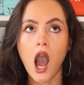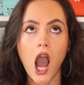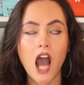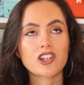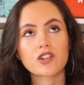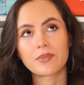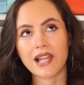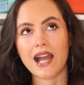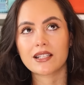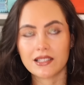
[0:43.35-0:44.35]
harsh
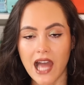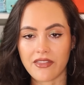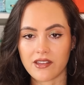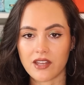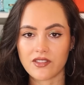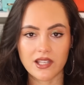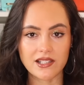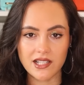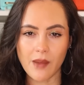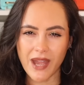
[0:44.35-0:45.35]
black leather
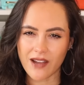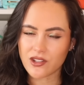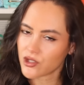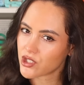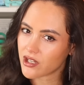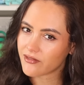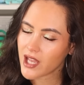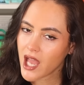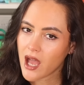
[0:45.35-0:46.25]
that somehow sort of